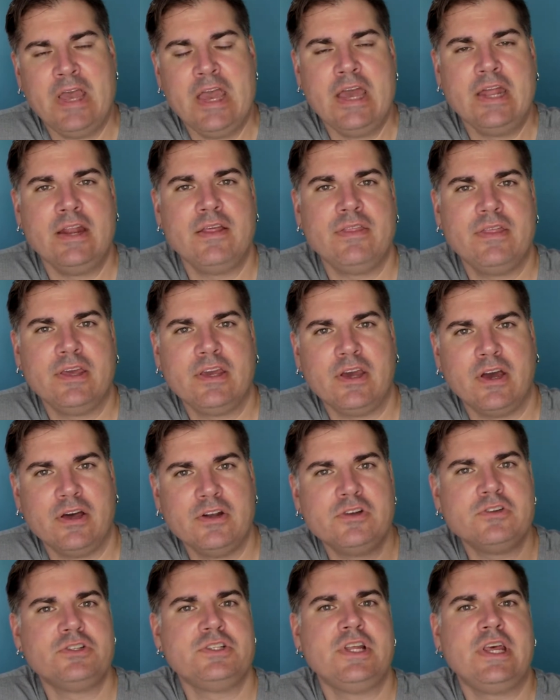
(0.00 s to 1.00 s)
And I think
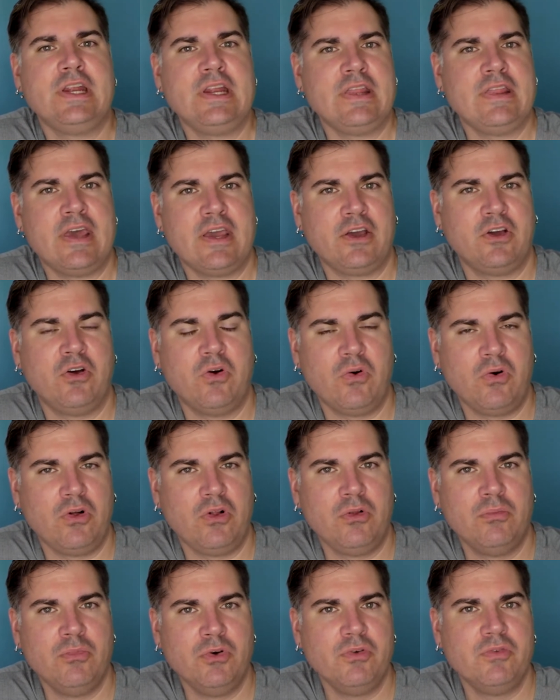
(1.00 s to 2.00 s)
understanding that
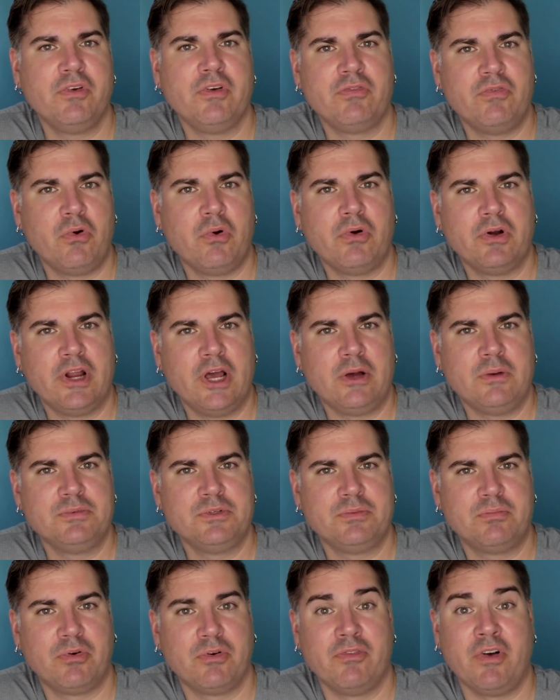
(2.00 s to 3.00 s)
goal moving forward helps
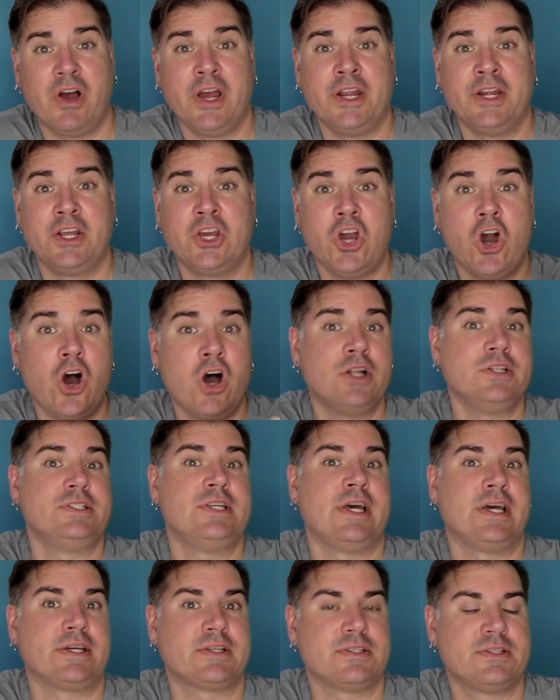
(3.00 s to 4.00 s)
provide
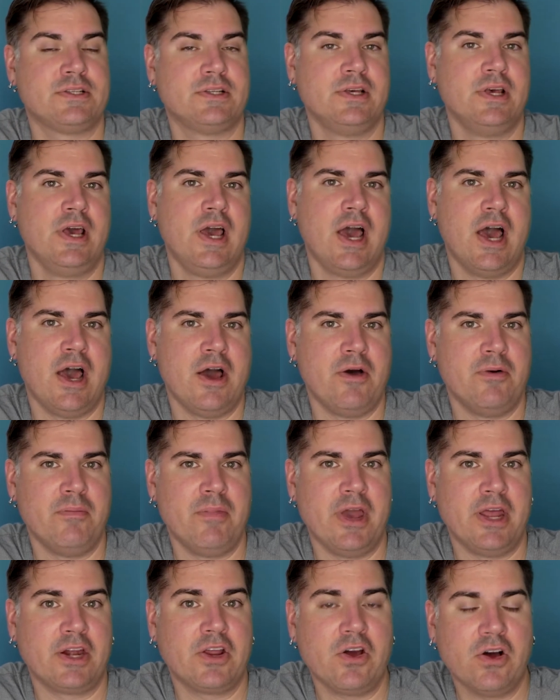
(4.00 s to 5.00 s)
context,
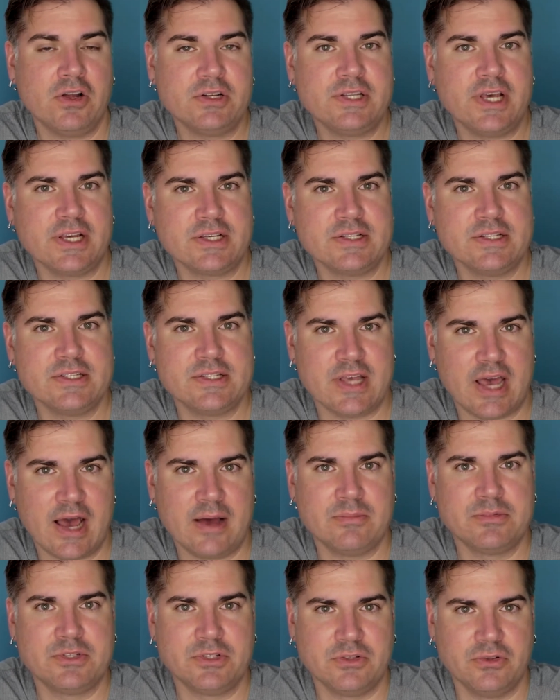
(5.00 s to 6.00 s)
and context is
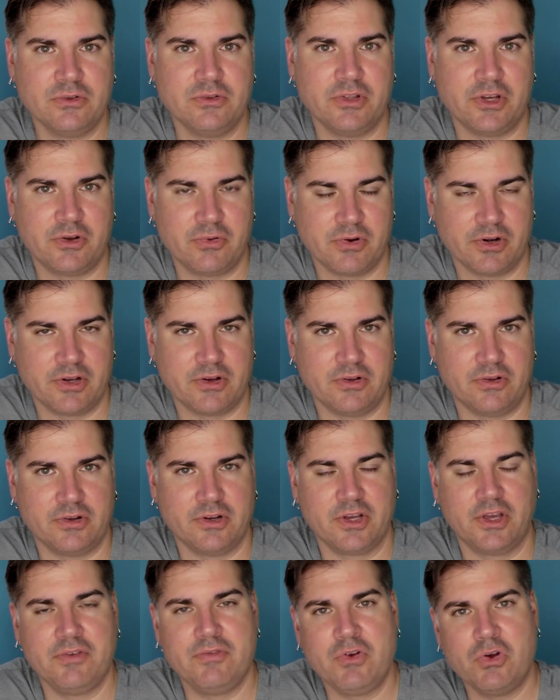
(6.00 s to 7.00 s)
absolutely critical, and I'll
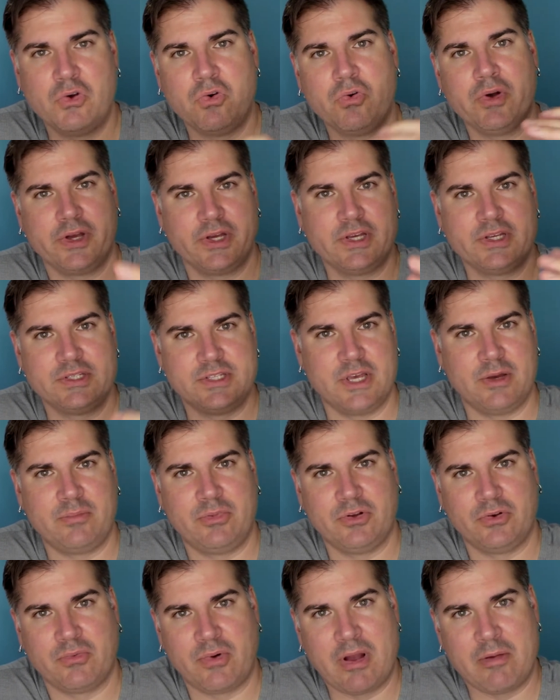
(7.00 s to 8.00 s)
give you a quick example
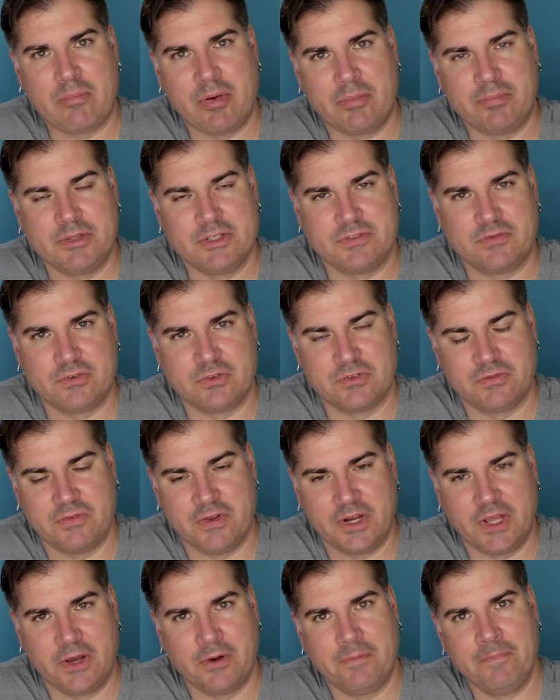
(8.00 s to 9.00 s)
to wrap up this first
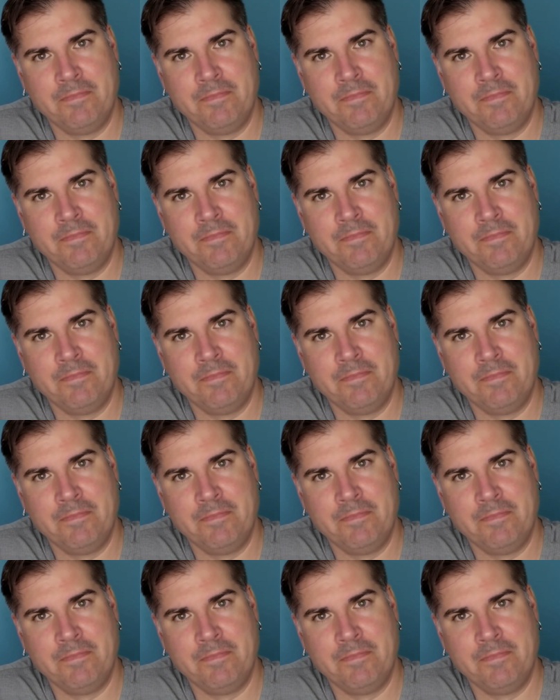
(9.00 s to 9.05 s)
video.